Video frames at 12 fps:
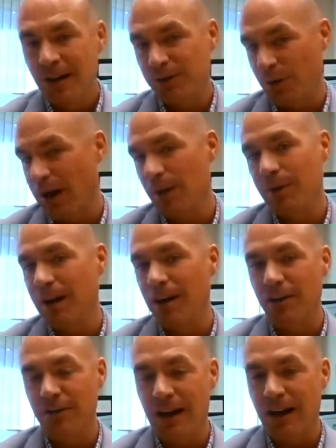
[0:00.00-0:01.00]
So I would
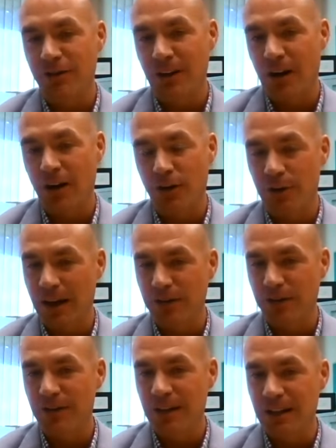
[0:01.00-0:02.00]
ar- actually argue that
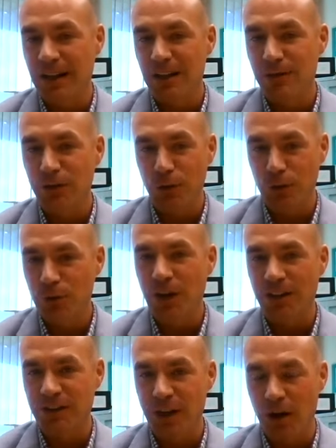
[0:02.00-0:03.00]
the individual who
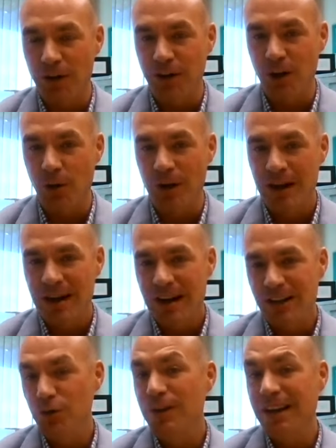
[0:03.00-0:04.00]
does cardio,
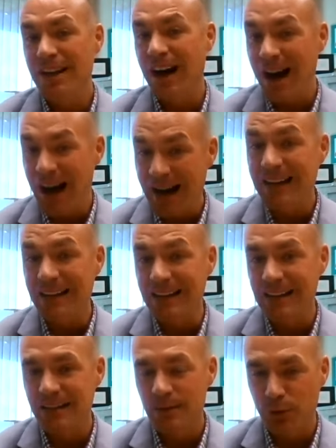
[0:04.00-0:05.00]
you need
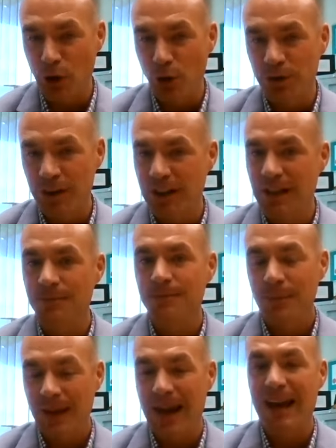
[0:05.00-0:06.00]
heightened protein
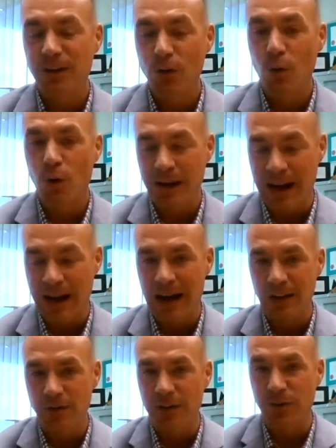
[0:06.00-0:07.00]
and or
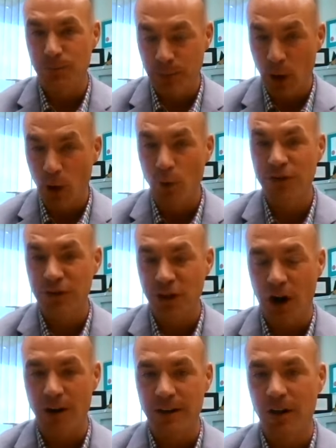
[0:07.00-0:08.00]
calories post
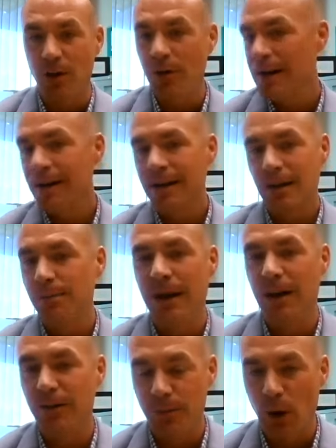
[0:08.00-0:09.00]
cardio
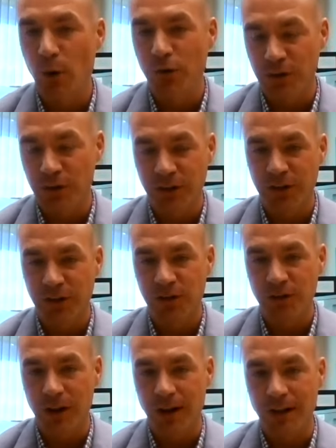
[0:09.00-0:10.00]
compared to post resistance
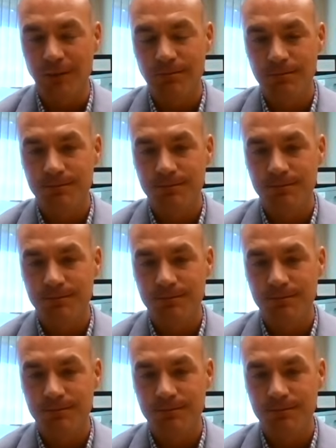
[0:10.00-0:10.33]
training.